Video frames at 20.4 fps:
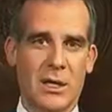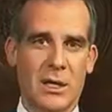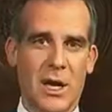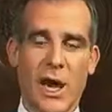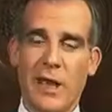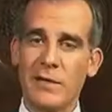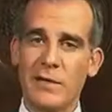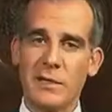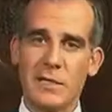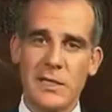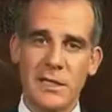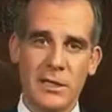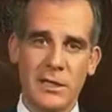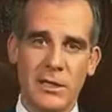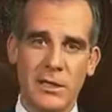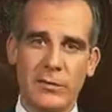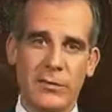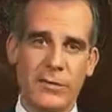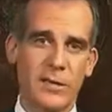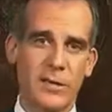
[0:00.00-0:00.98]
I've seen
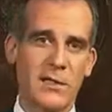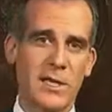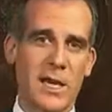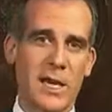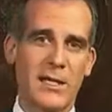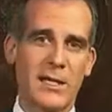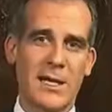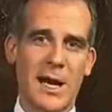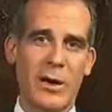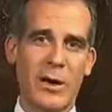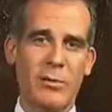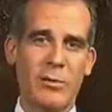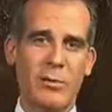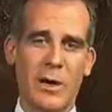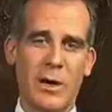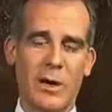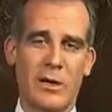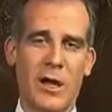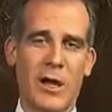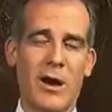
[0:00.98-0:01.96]
it firsthand how
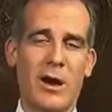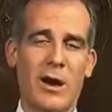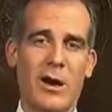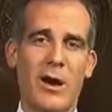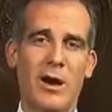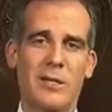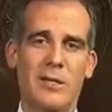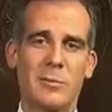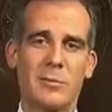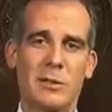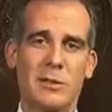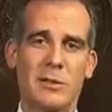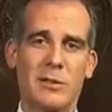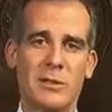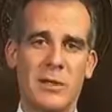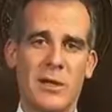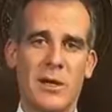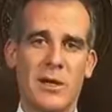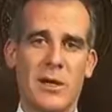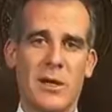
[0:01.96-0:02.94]
well our hospitals